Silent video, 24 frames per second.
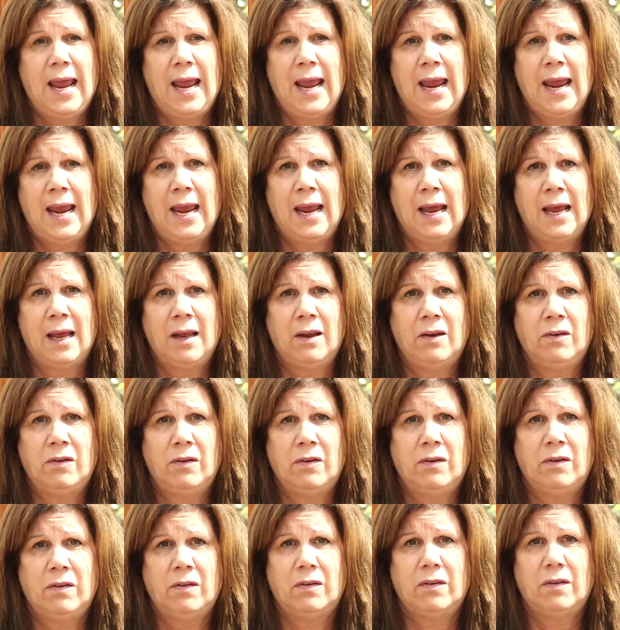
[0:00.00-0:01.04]

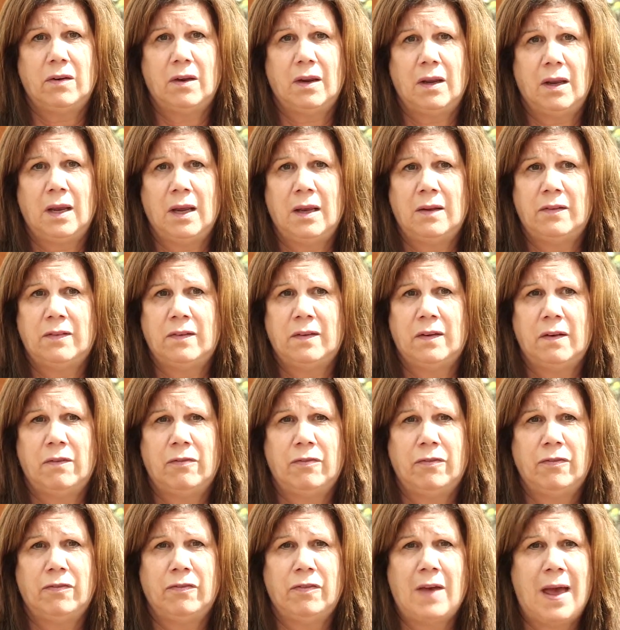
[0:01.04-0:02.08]
And it's a
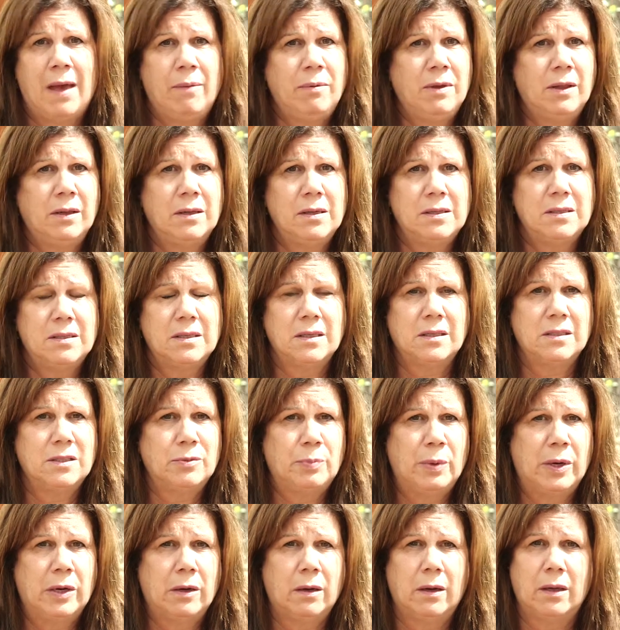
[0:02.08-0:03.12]
fabulous
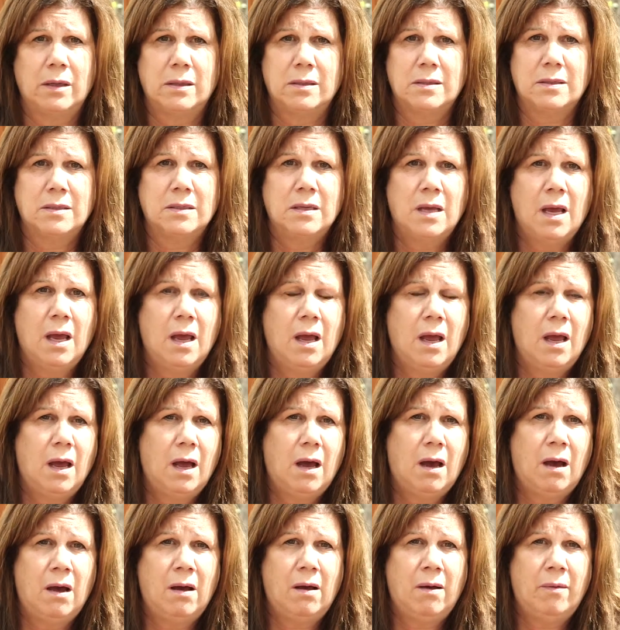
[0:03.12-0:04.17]
experience.
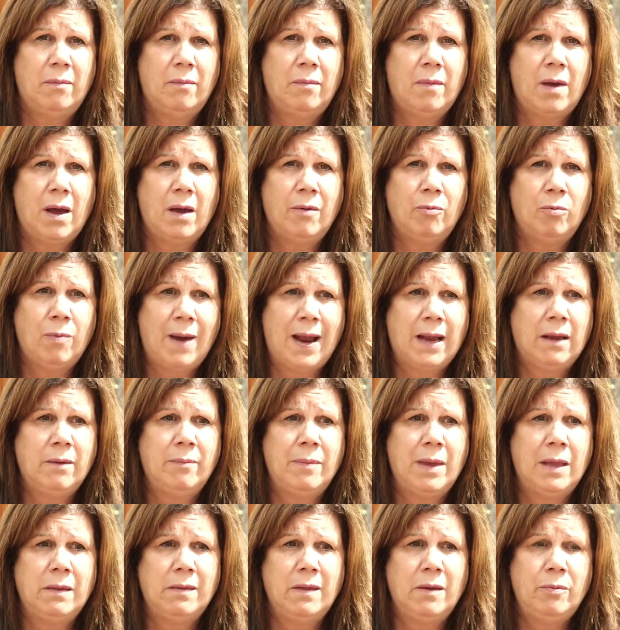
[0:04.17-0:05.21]
I
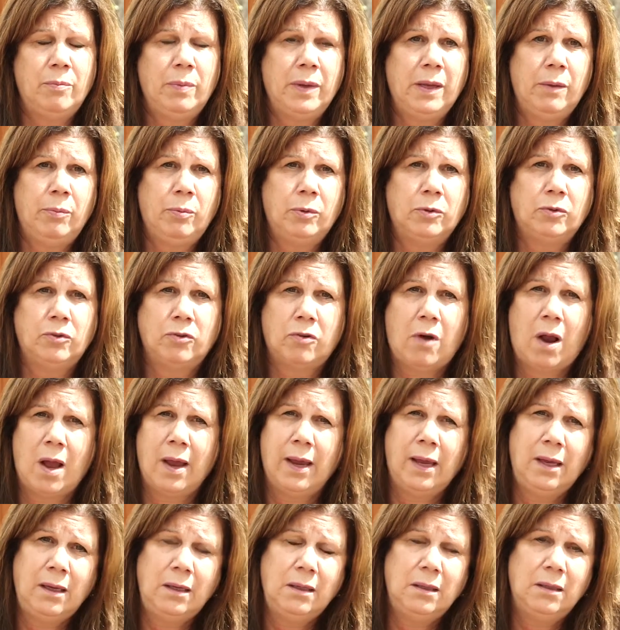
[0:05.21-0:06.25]
recommend that people try
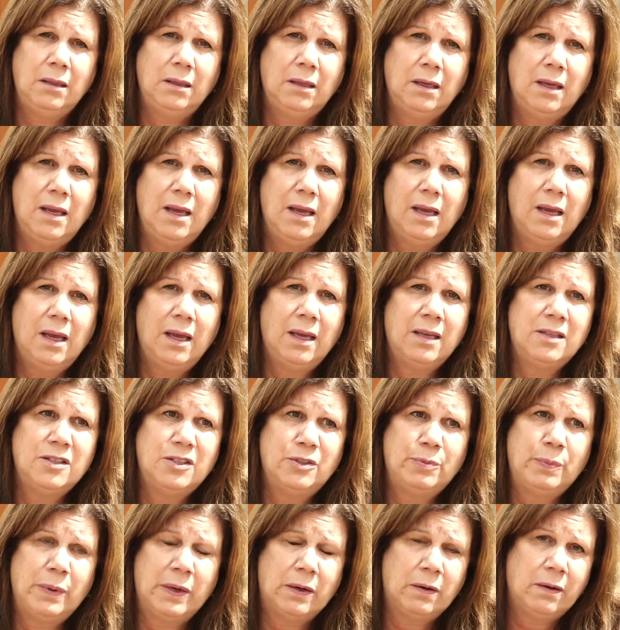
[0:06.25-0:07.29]
it,
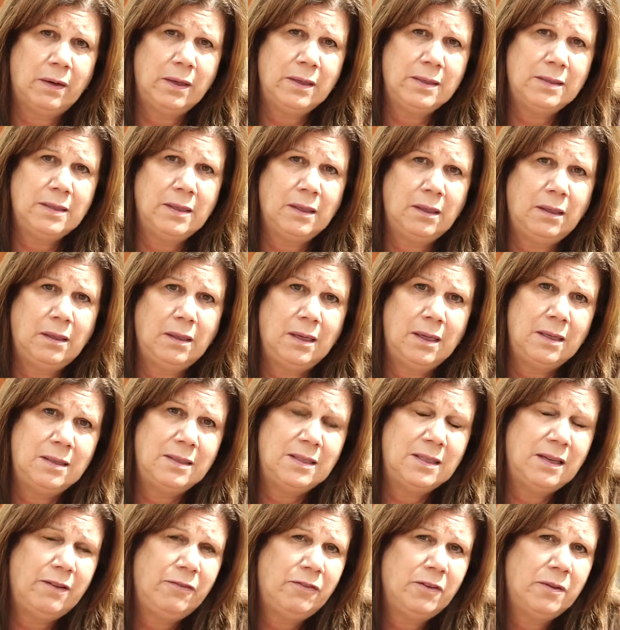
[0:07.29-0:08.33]
experience it, and
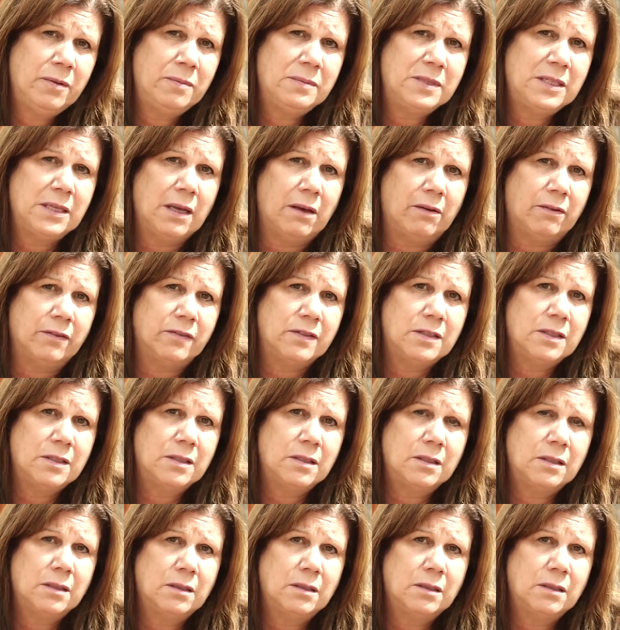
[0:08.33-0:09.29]
see for themselves.